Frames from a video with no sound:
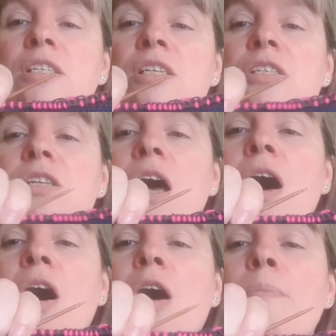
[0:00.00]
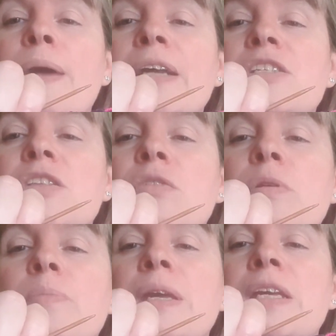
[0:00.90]
is a heart pattern that
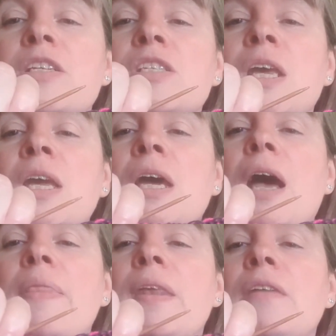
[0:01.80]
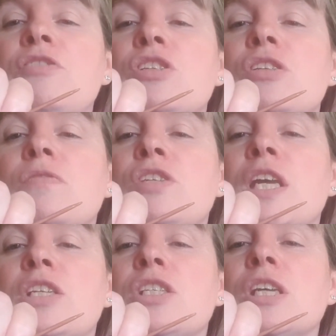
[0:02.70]
repeats. And then I've just sort of
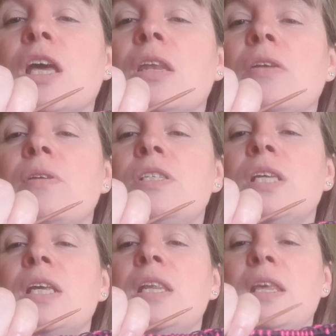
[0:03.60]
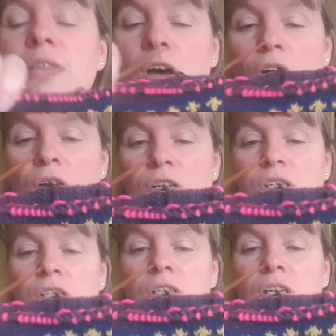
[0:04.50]
changed the colour in the
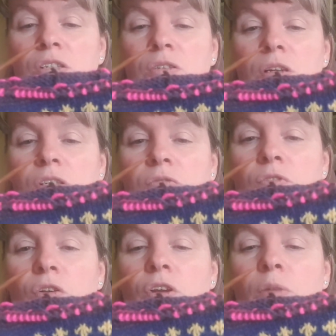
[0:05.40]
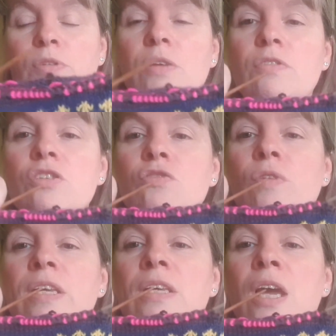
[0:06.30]
hearts as they've gone up. So there's
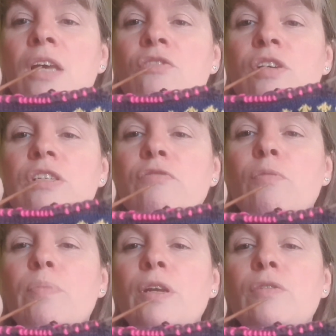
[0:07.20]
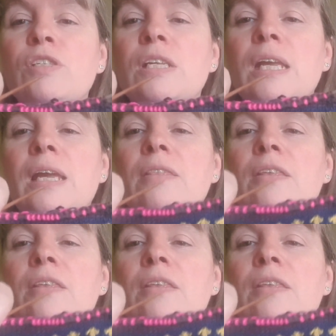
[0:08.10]
three different blues in here: